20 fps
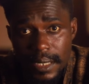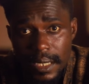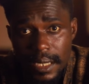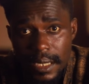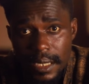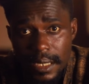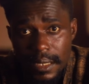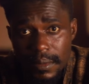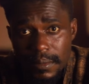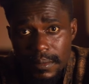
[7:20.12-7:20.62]

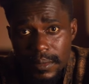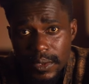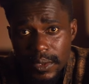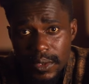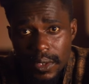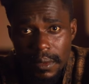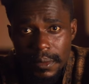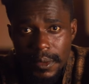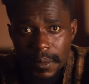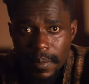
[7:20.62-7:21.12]
say
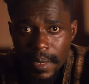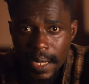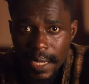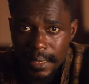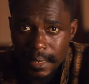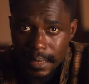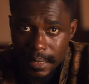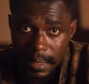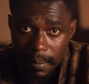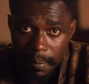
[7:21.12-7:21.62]
Sculpt
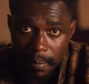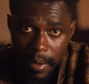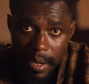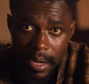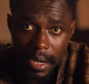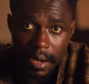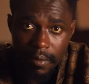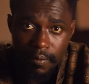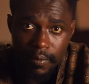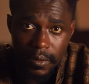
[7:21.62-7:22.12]
Plus is a
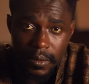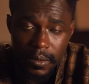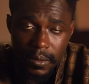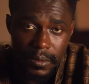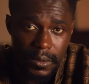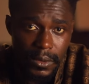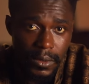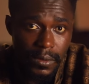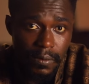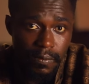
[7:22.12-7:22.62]
powerful
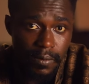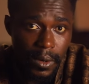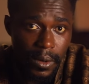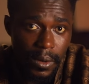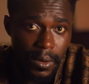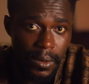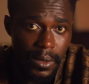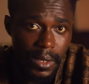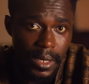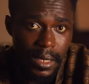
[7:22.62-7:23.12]
tool
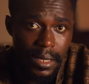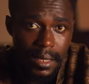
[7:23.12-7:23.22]
for